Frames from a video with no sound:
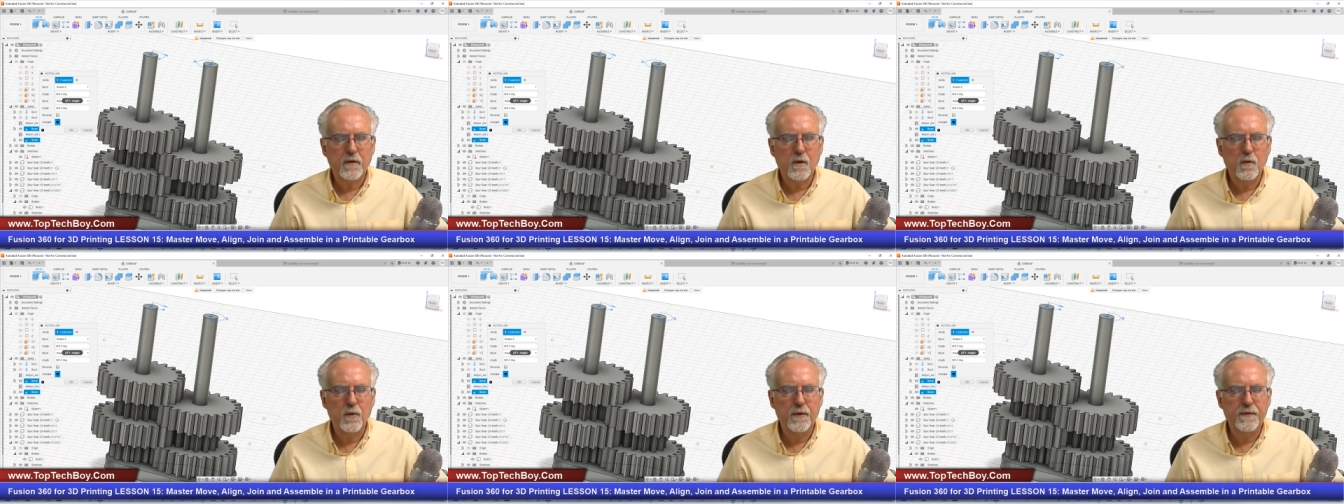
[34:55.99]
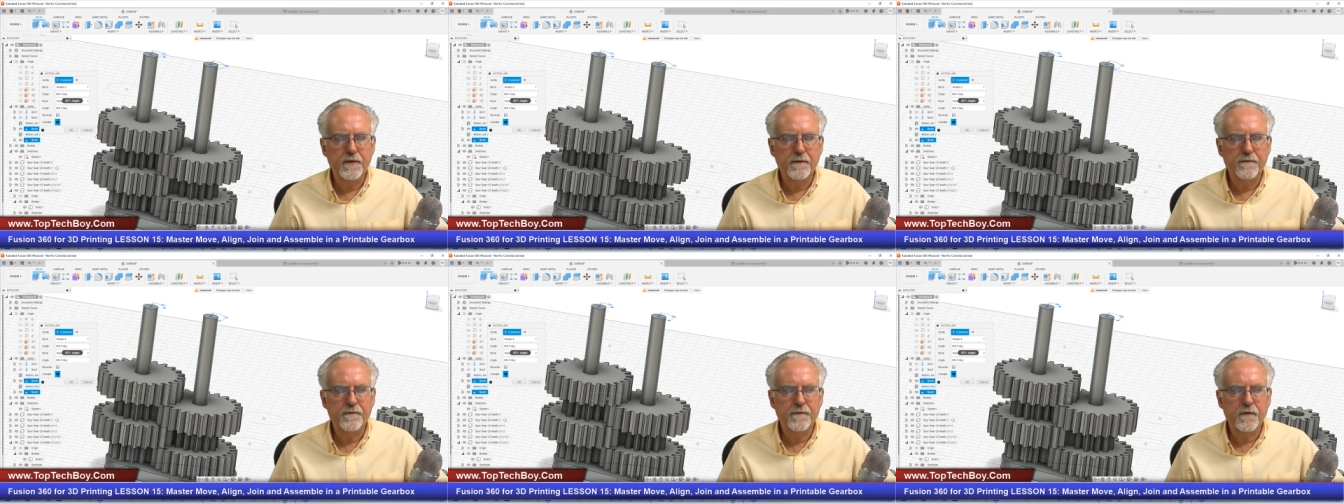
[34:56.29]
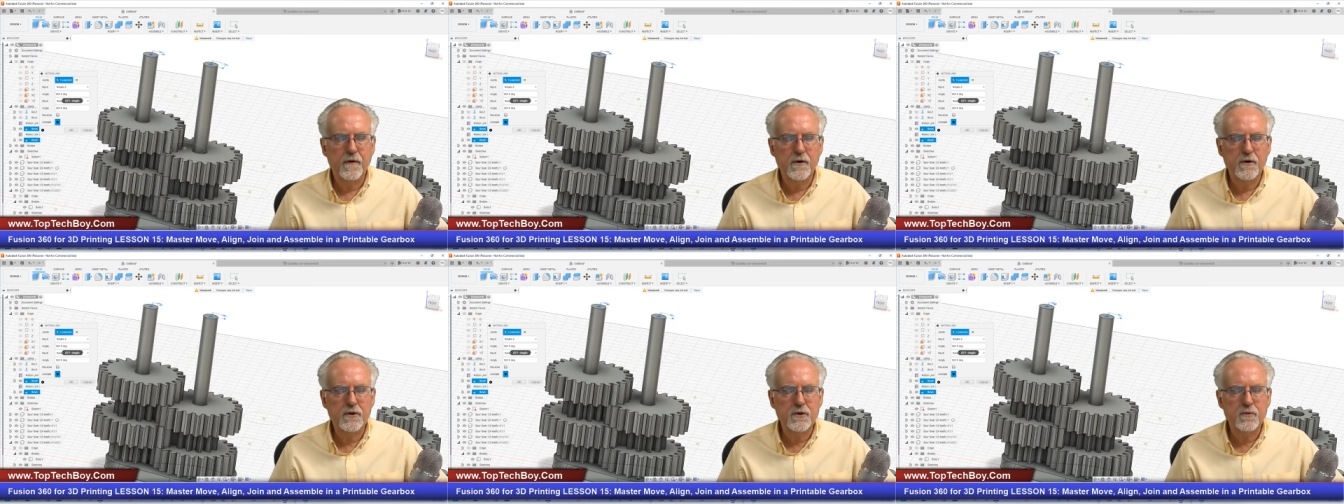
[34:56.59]
when the
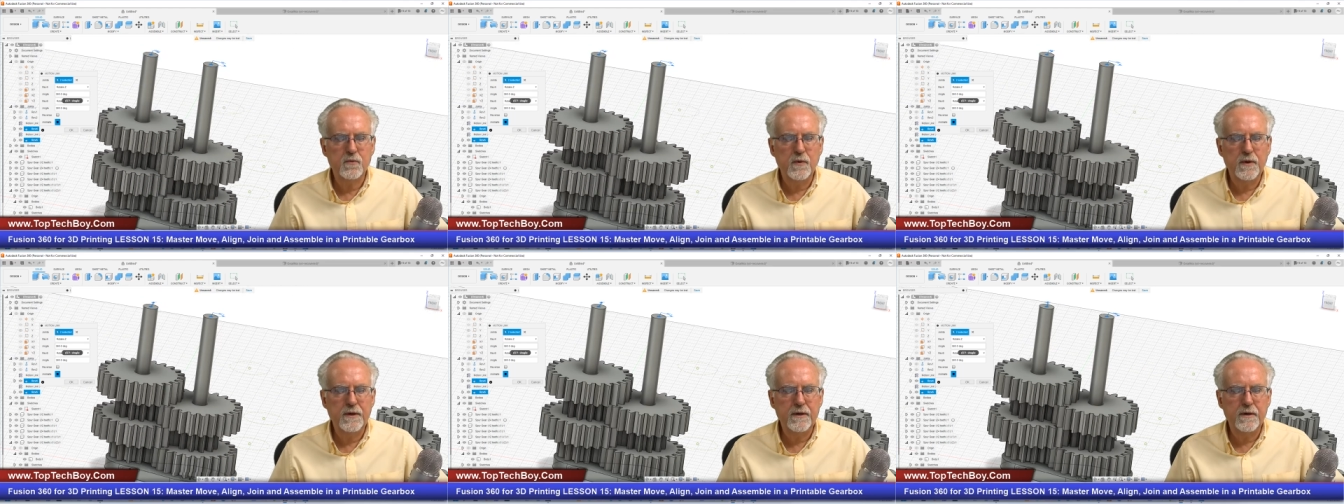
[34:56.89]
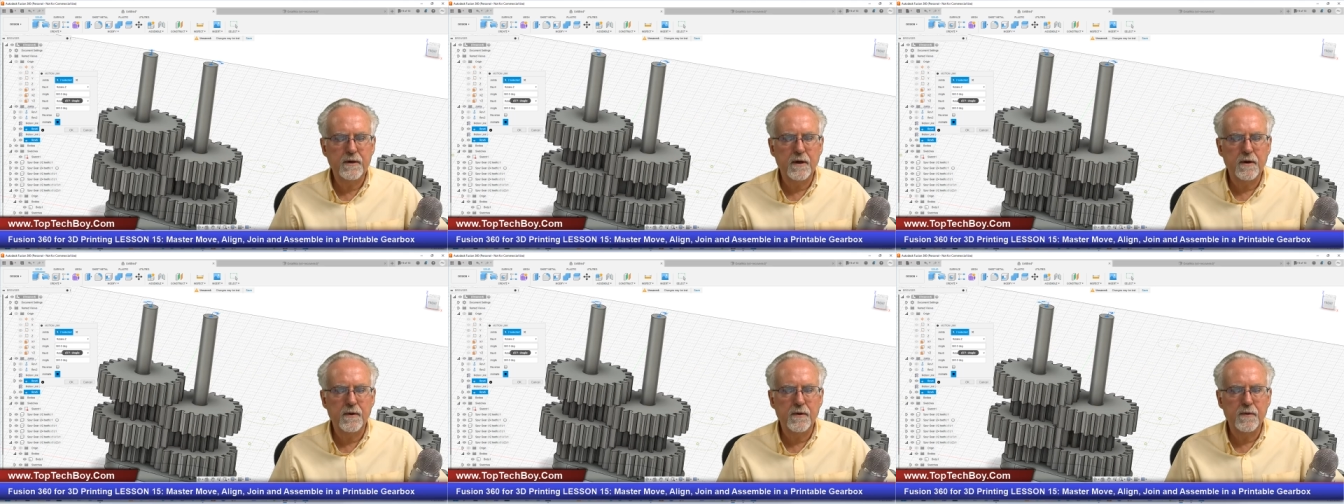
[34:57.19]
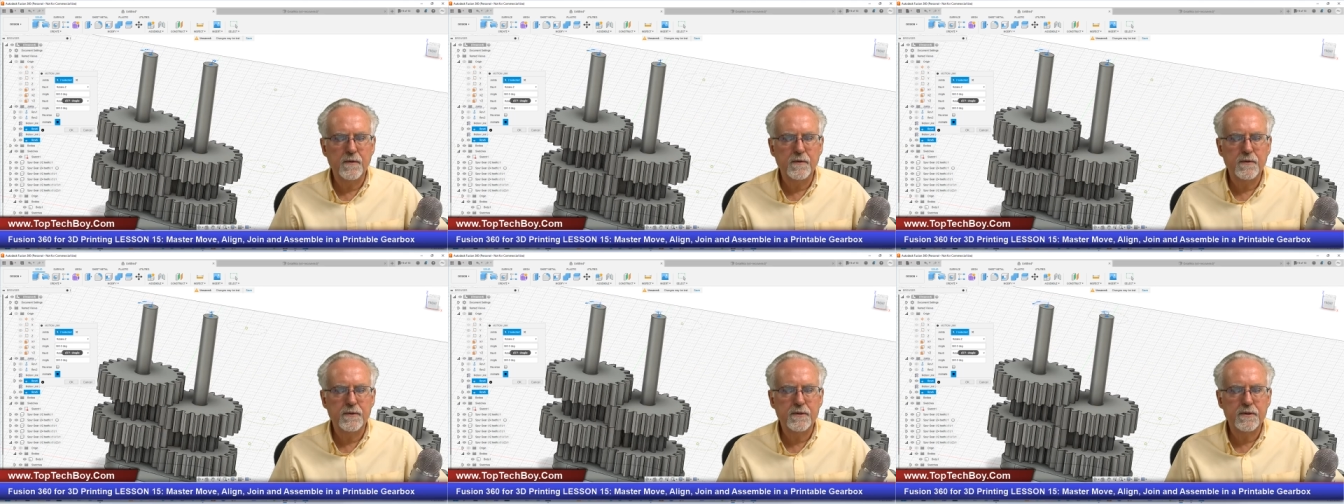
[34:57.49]
first one
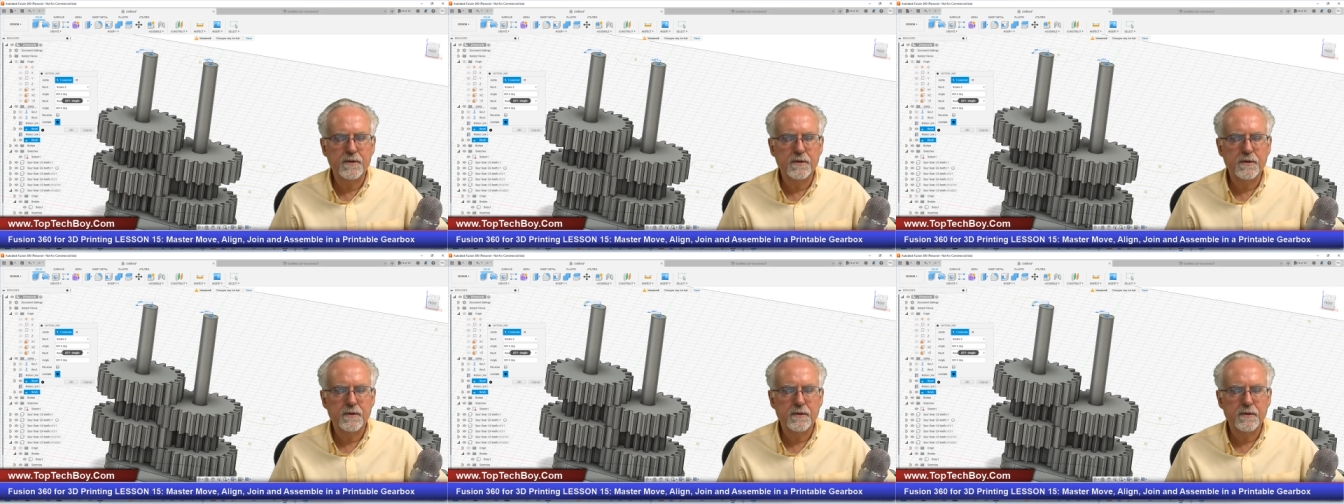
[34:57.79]
goes